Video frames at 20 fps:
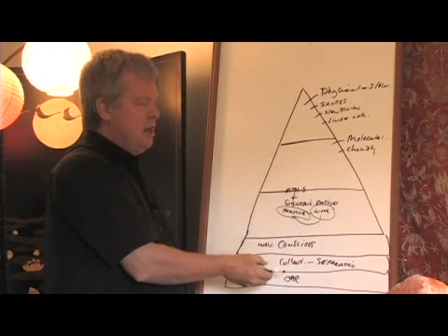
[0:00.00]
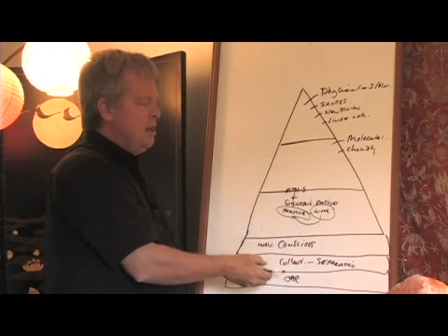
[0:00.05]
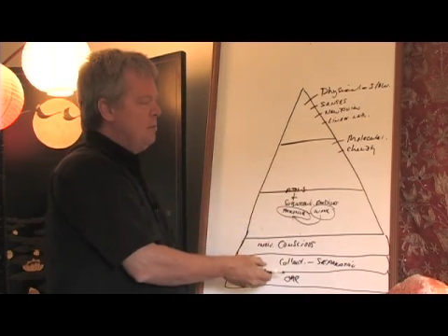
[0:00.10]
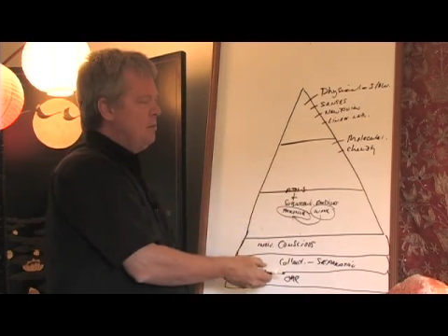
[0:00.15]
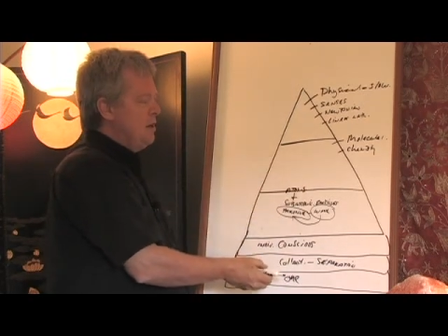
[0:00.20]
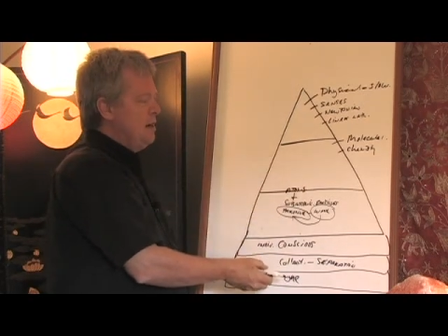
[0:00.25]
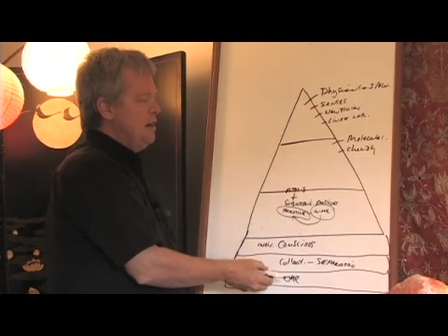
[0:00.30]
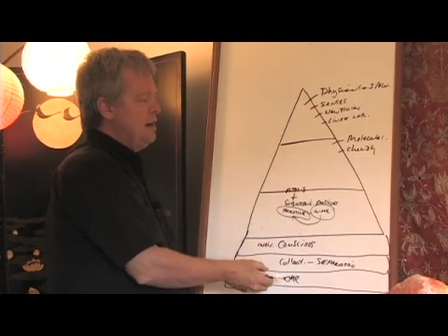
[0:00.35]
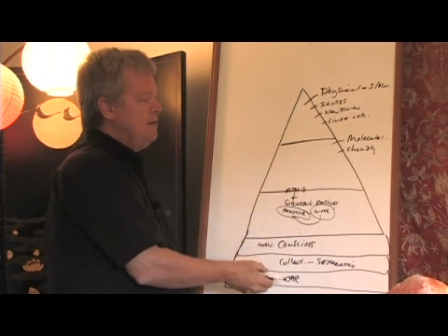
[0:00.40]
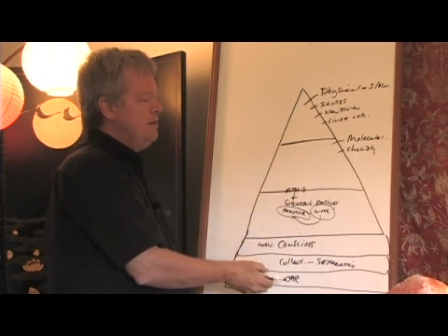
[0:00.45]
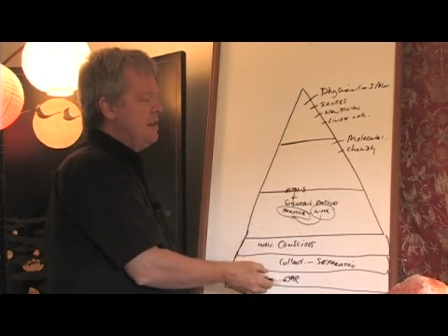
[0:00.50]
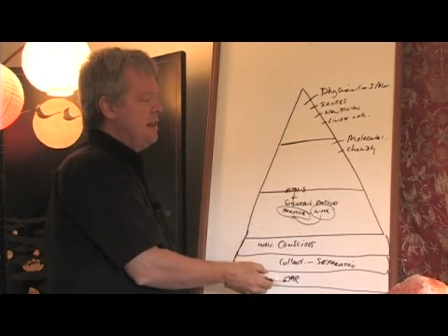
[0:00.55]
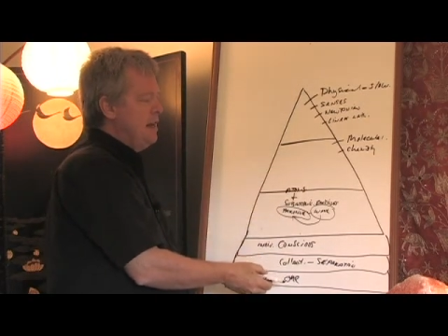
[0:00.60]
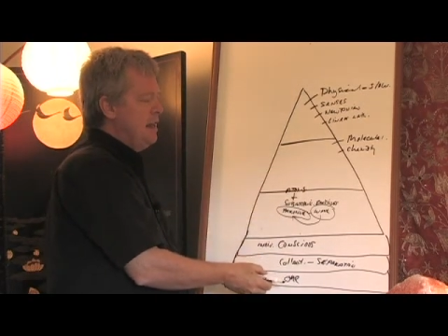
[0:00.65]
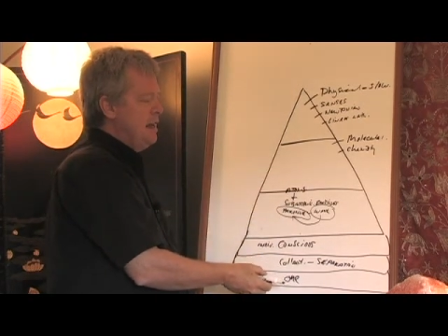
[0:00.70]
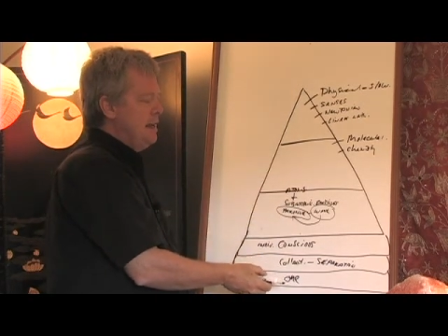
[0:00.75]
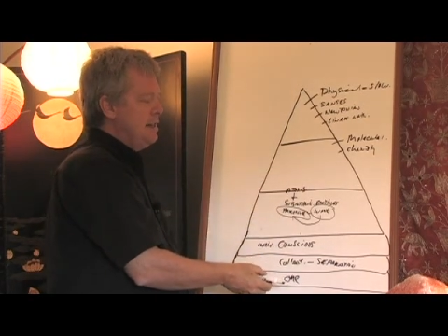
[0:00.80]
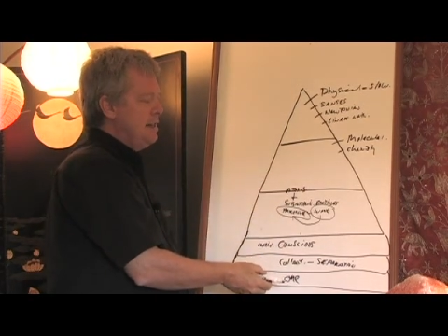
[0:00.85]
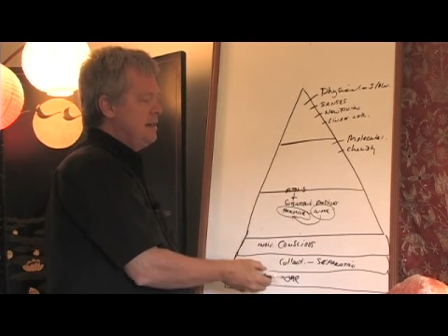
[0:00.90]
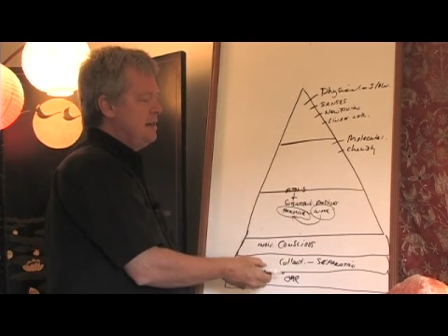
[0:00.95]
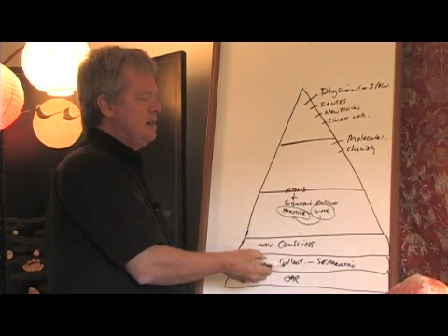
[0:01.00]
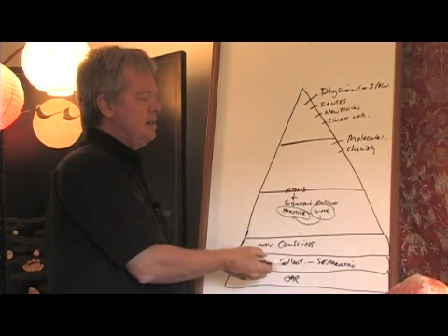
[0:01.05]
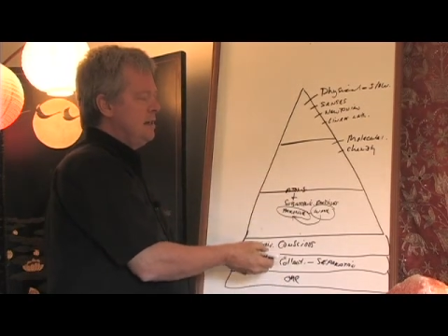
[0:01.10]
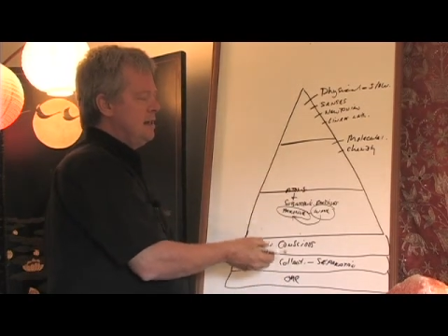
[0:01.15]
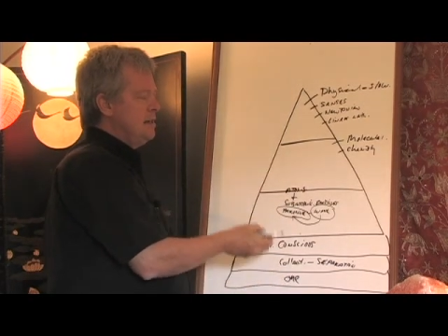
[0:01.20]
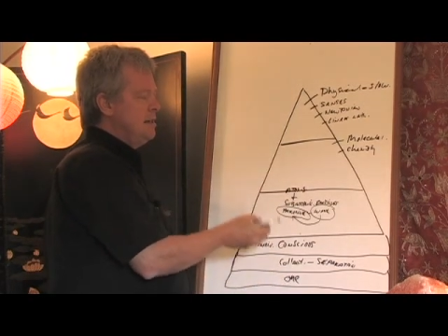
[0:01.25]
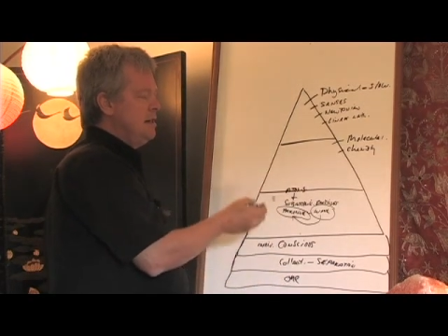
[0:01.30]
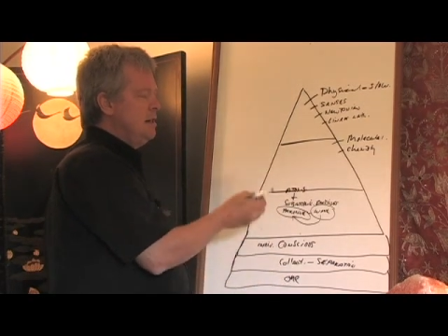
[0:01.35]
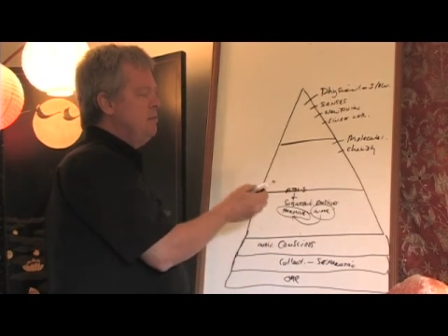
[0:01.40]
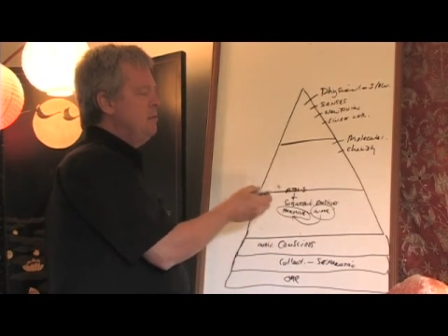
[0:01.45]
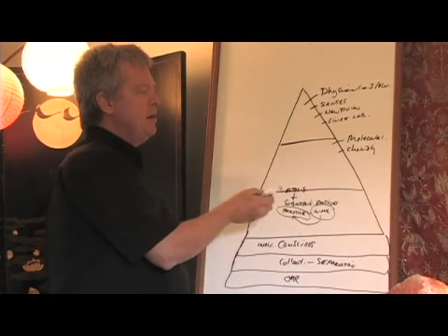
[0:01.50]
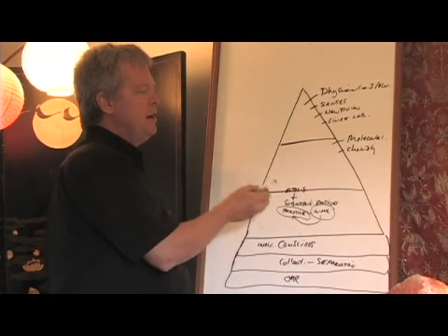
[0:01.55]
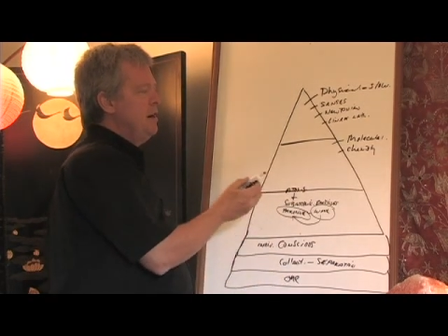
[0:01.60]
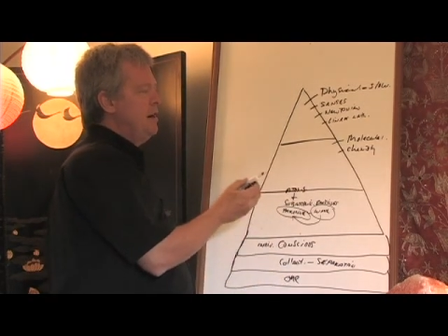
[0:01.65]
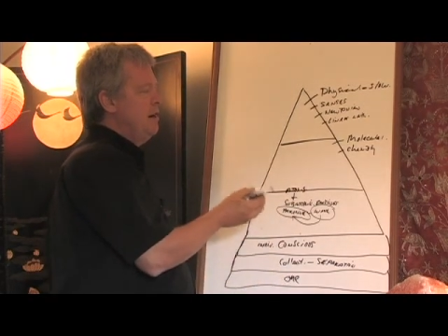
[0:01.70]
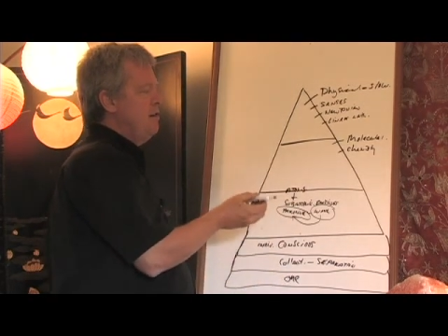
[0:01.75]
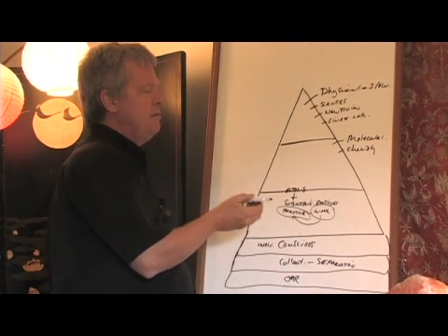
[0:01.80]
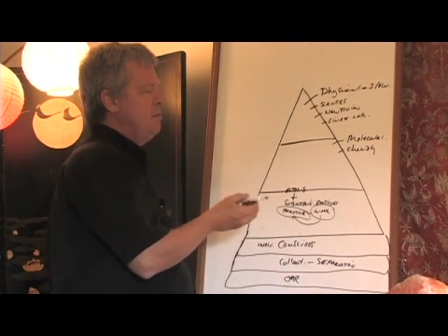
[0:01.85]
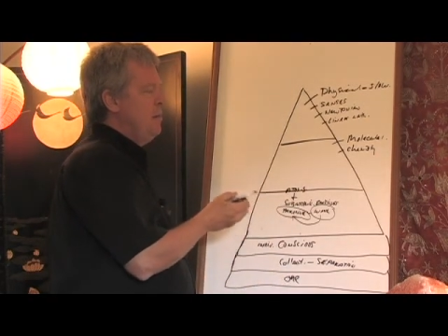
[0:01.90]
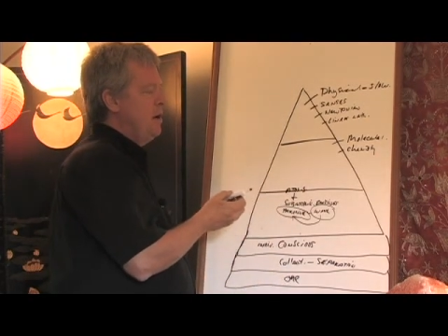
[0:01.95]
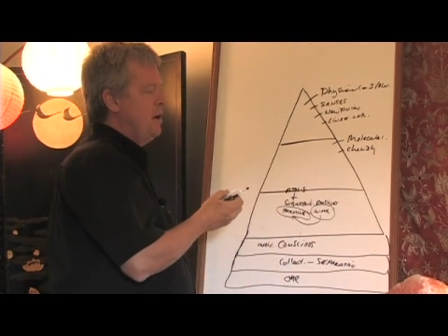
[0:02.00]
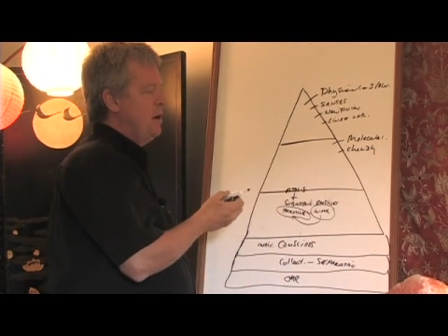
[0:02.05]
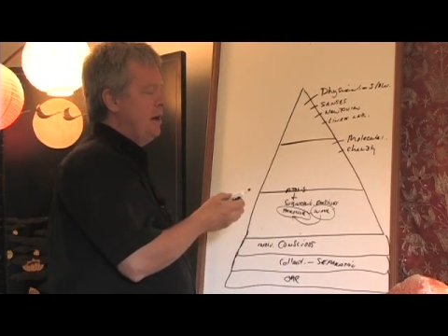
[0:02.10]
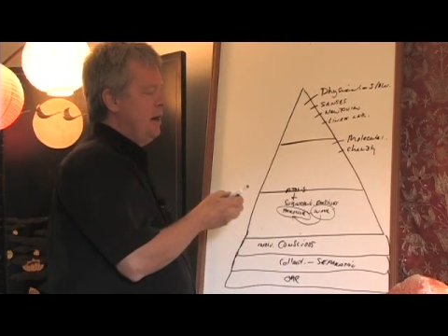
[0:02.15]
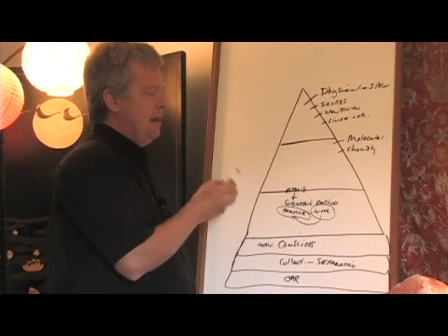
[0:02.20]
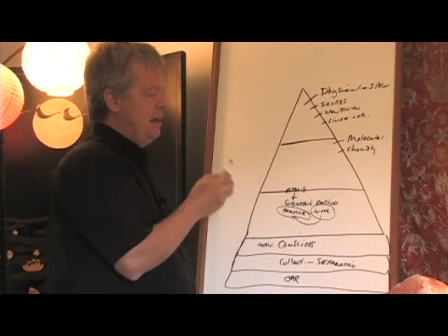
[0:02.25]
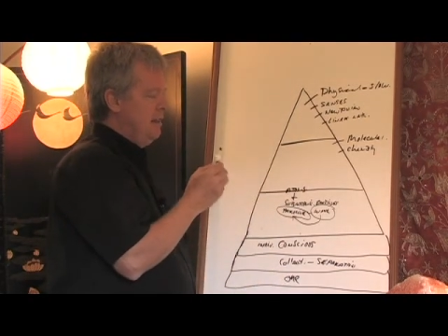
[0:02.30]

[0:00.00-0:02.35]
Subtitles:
But nevertheless, this is a simple enough model,